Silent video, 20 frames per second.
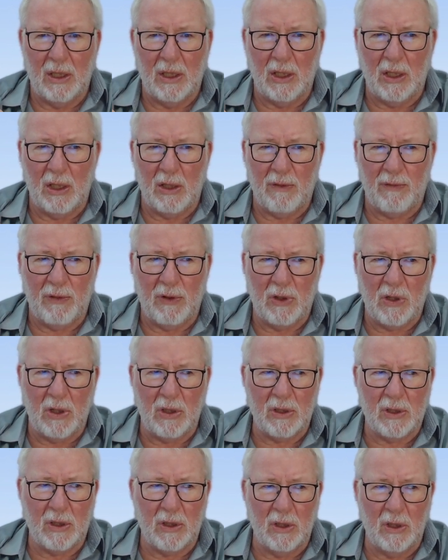if you're
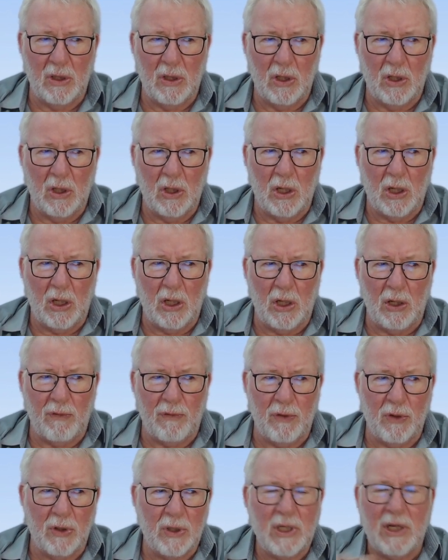
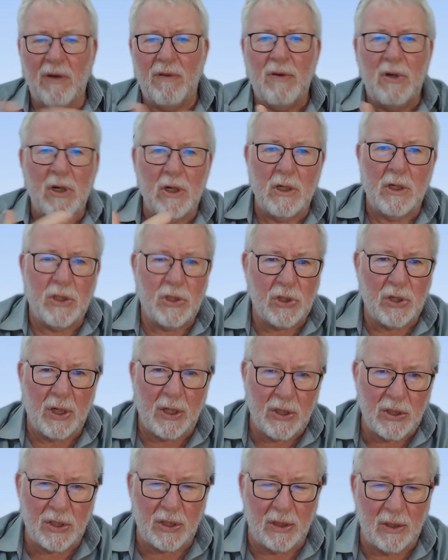not given an
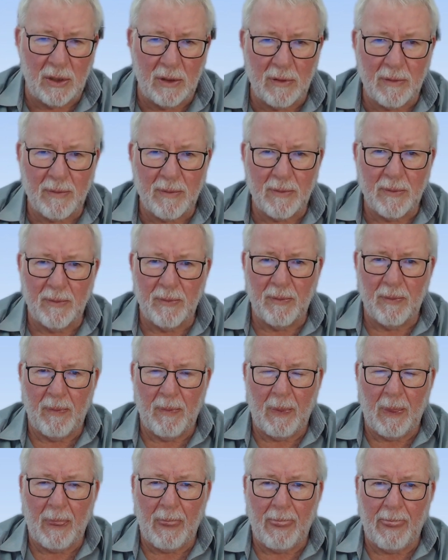instruction,
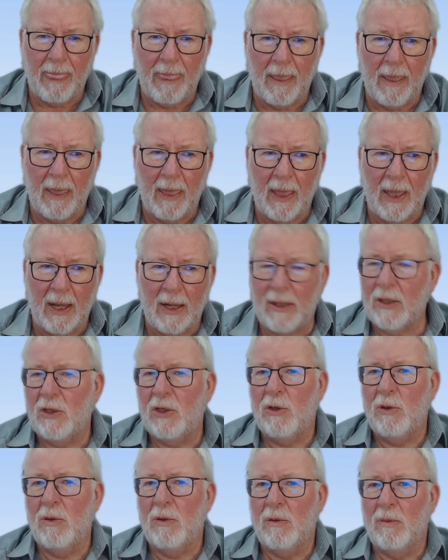how can
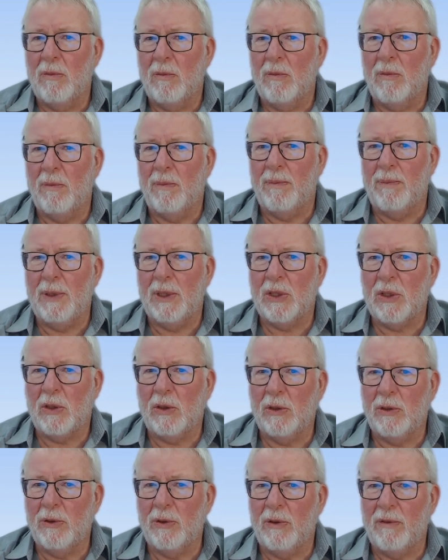you be
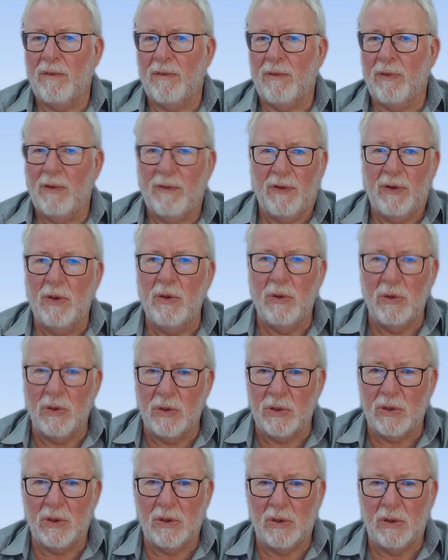told to have
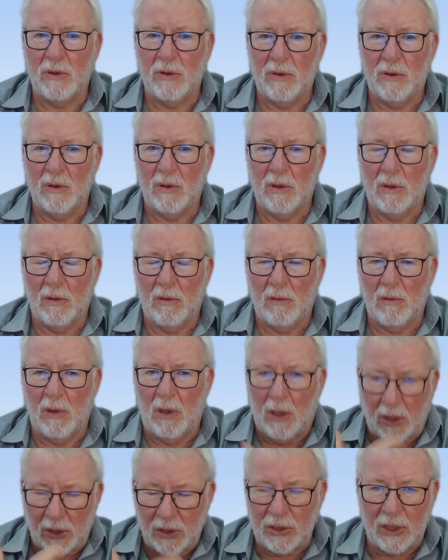refused?
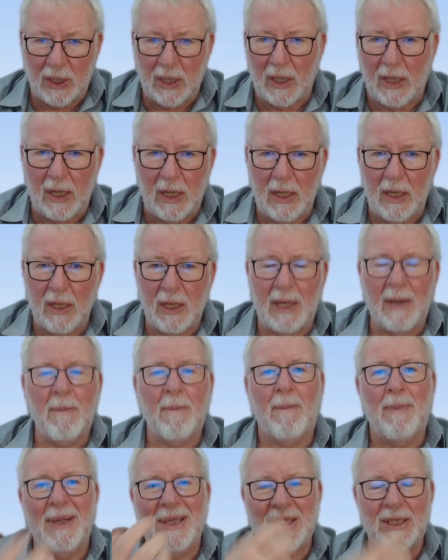Logically,
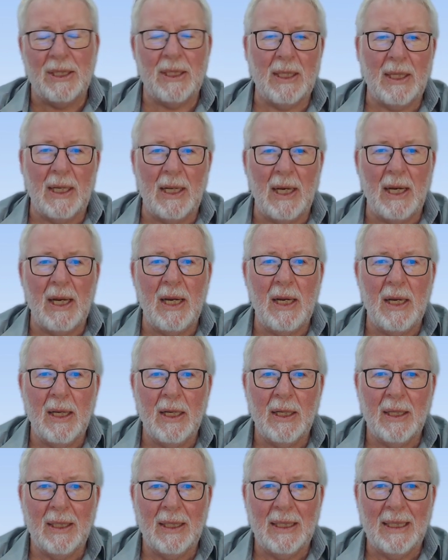implicitly,
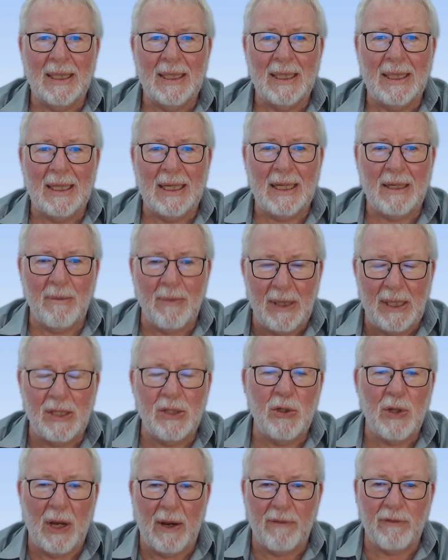it
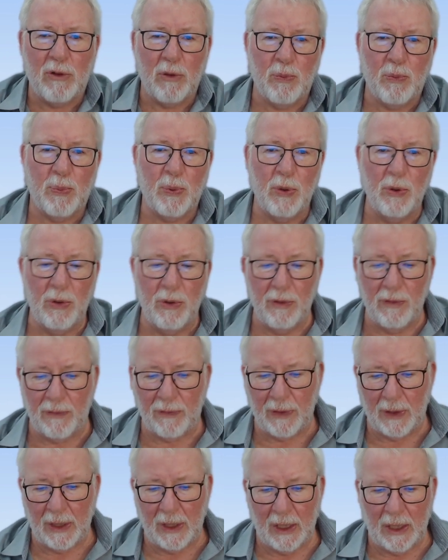means you have to
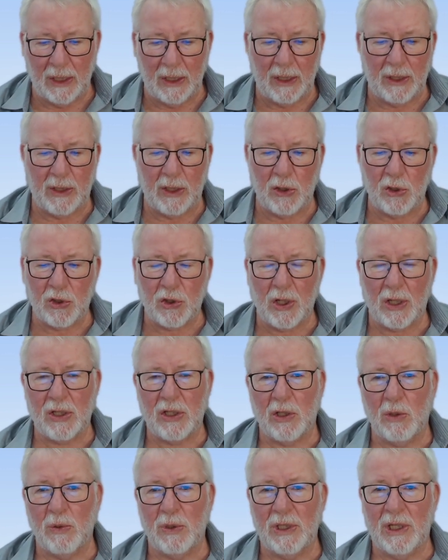prove that the
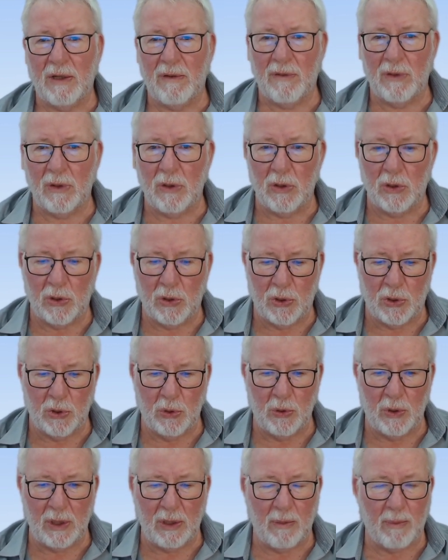instruction was given
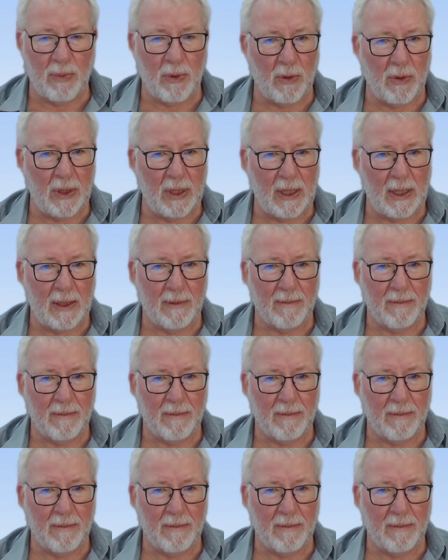to the employee.